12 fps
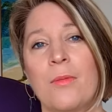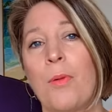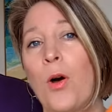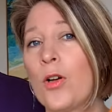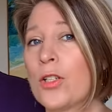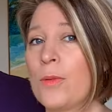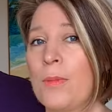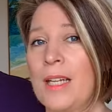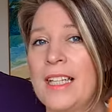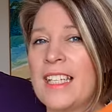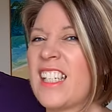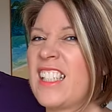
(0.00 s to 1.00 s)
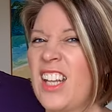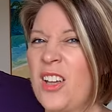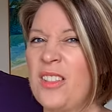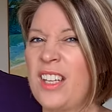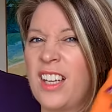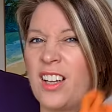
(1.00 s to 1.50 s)
possibly in this, I
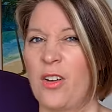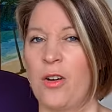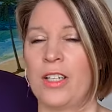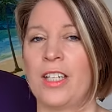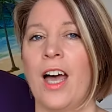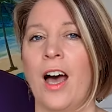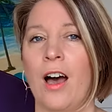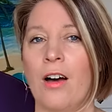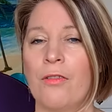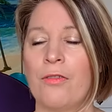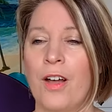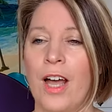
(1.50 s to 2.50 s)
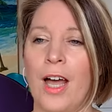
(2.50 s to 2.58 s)
don't think I got enough.